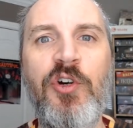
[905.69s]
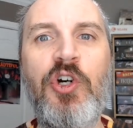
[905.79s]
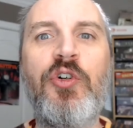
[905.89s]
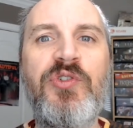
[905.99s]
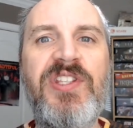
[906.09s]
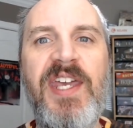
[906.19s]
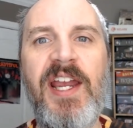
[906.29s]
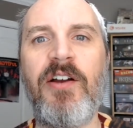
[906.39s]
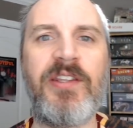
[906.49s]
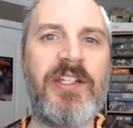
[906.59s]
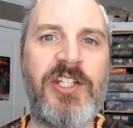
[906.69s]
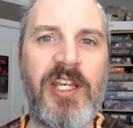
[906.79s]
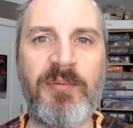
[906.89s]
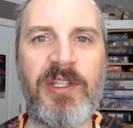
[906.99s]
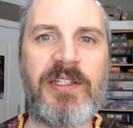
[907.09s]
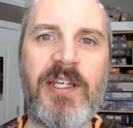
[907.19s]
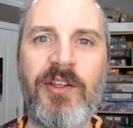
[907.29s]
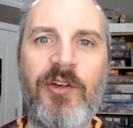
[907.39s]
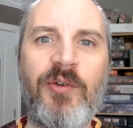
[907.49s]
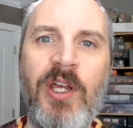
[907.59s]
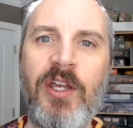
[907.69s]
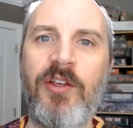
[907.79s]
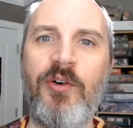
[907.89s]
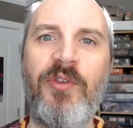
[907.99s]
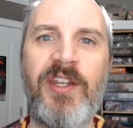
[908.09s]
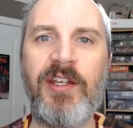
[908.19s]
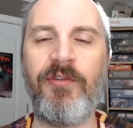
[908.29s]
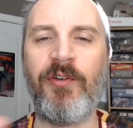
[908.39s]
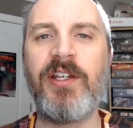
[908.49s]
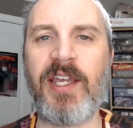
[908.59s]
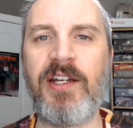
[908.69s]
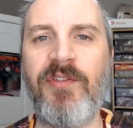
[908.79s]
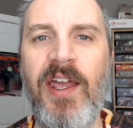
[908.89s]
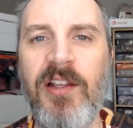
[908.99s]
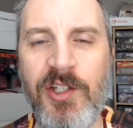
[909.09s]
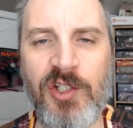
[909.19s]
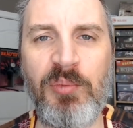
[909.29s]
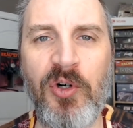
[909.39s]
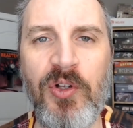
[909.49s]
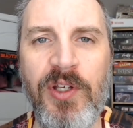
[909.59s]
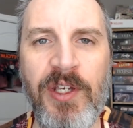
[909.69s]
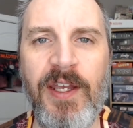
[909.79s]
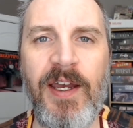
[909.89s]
Who's there? And the GM can tell you who the different kind of eligible